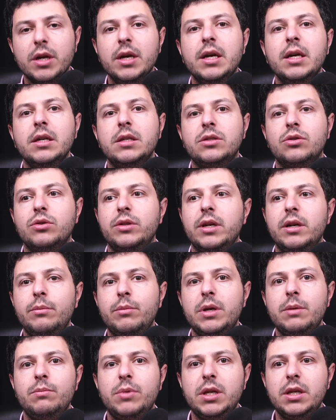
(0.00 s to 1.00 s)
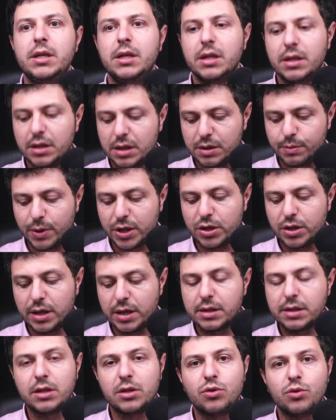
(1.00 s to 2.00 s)
So, there may be, especially in
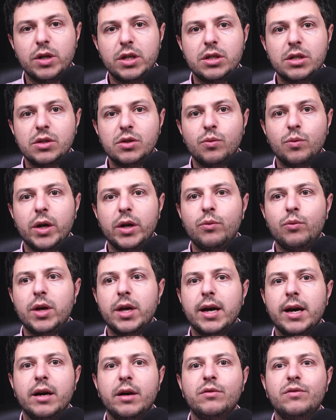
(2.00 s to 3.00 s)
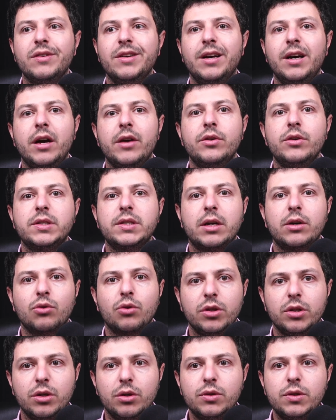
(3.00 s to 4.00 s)
situations when we have either
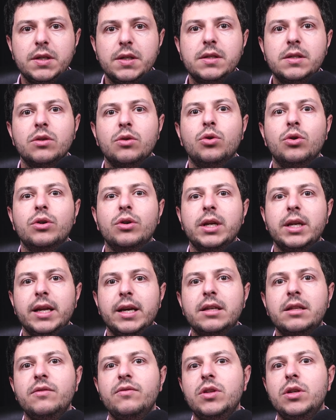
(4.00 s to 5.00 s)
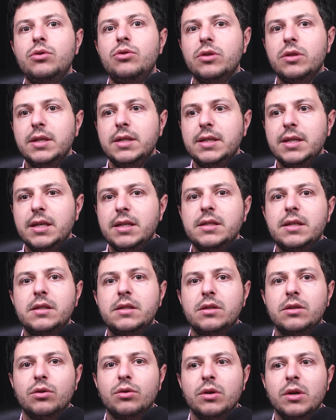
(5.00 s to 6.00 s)
sarcoidosis or connective tissue diseases,
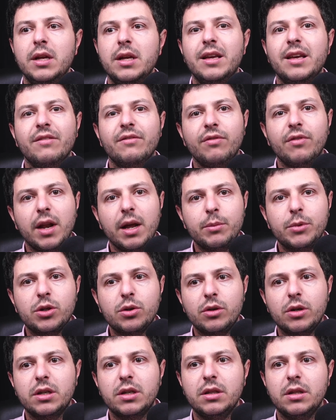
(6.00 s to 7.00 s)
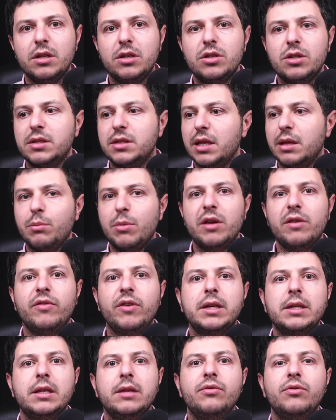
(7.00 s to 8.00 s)
so inflammatory conditions that may affect
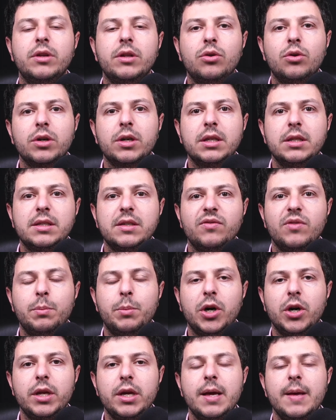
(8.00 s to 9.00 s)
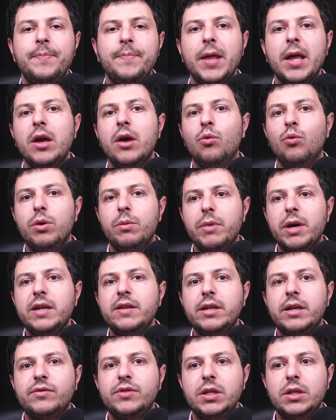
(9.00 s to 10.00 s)
different organs of the body, we may have
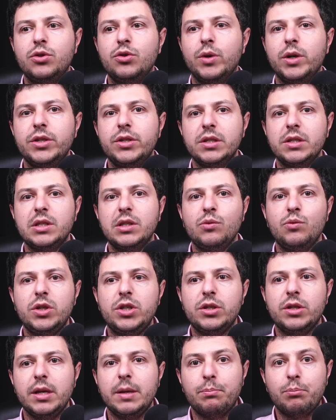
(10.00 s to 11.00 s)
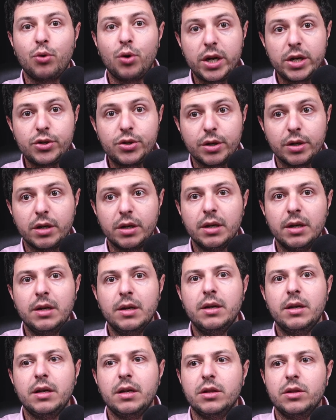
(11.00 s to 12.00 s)
situations in which the pressure
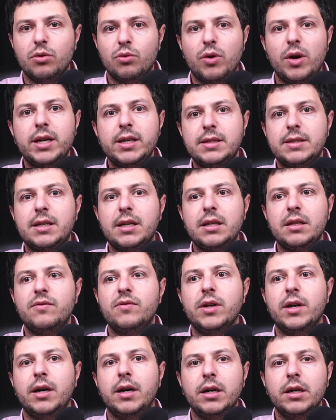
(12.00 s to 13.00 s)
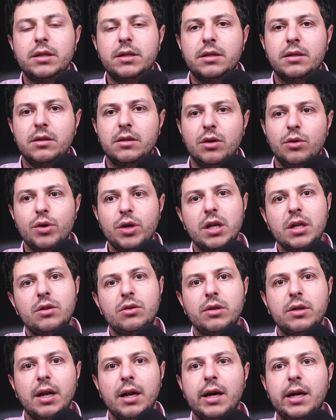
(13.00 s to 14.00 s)
in the right side of the heart going into the
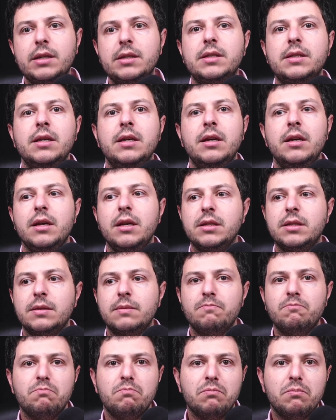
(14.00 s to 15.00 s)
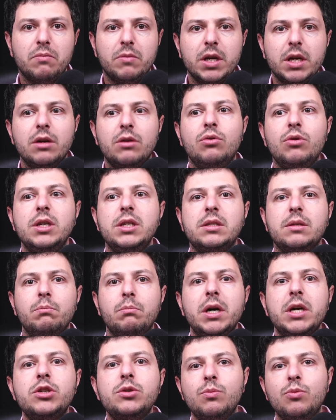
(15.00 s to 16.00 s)
lungs is increased
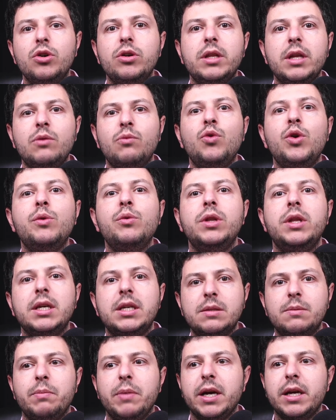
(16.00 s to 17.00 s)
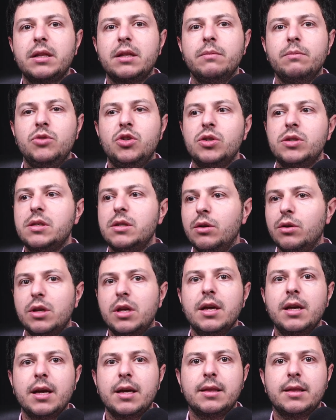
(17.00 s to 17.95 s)
much more than we would expect just looking at the